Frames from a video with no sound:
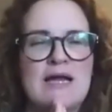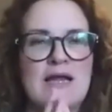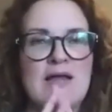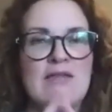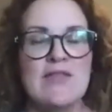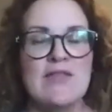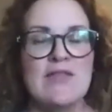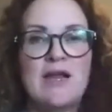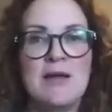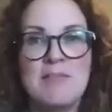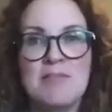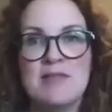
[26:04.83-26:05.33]
And
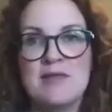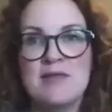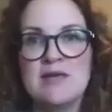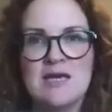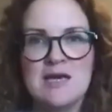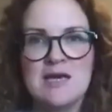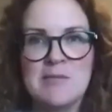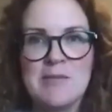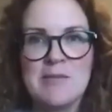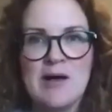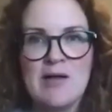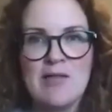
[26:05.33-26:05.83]
then I'm
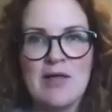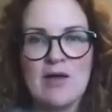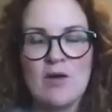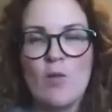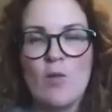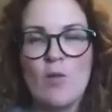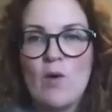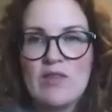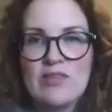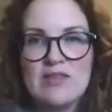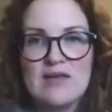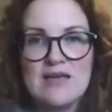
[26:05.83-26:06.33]
thinking about like
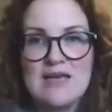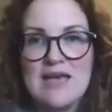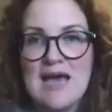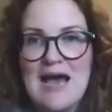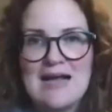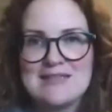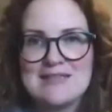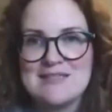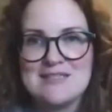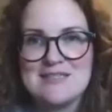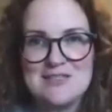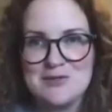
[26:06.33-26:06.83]
what the
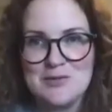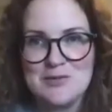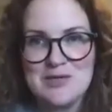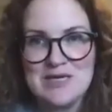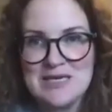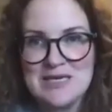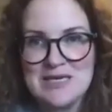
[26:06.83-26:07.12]
cat's doing